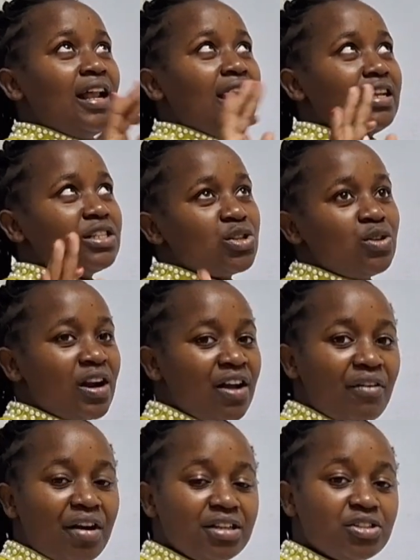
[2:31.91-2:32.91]
Let's do an
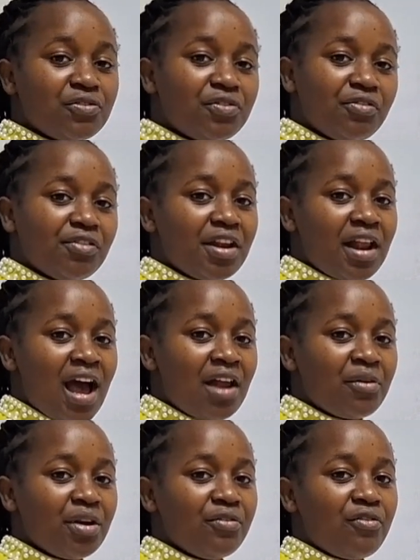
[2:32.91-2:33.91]
average of
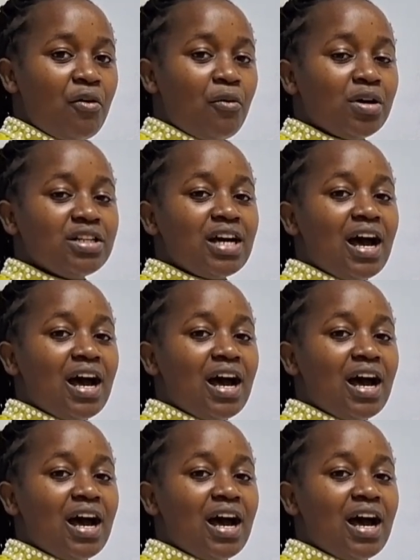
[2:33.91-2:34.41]
1,500 for water.